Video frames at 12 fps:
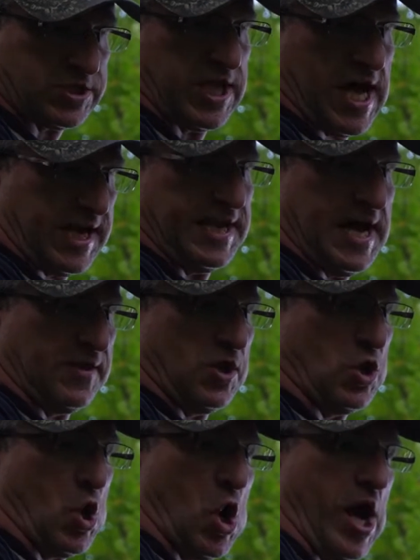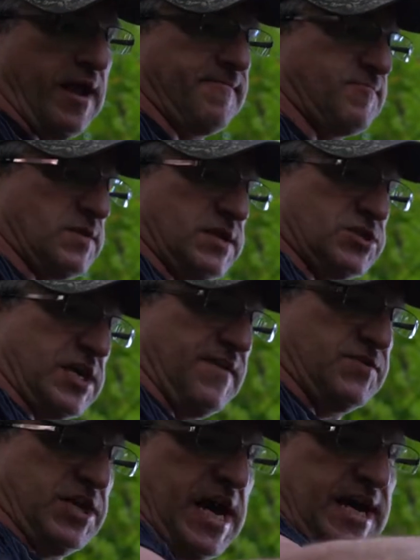slide down the knot. This gives
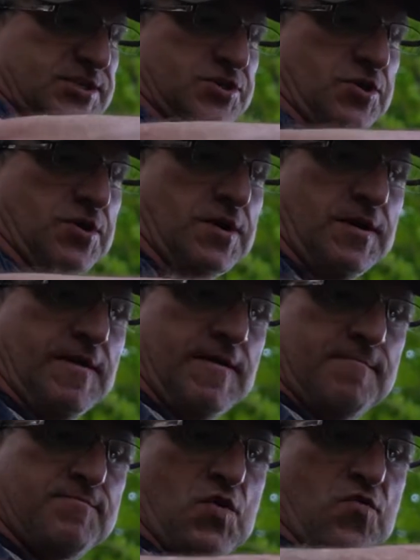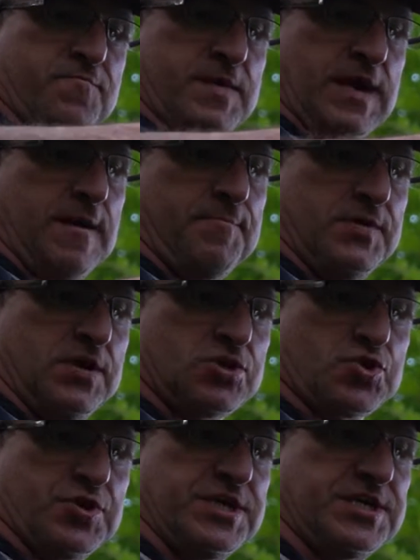you extra movement up in the tree